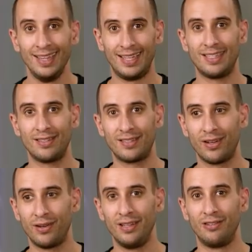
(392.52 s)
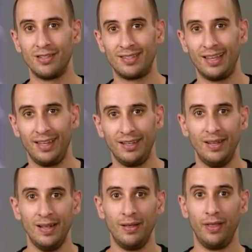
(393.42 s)
Tesla started just selling
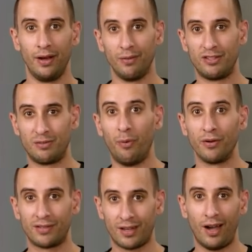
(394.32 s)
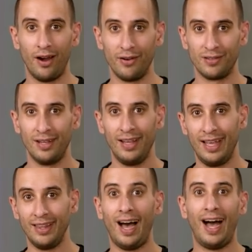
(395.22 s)
their sports cars
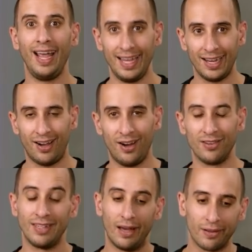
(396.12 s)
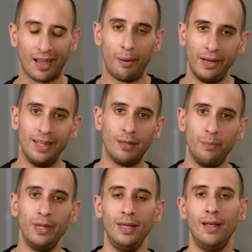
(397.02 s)
and the high-end cars, and now they're coming in to
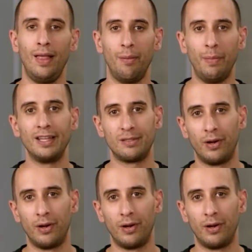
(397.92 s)
be mass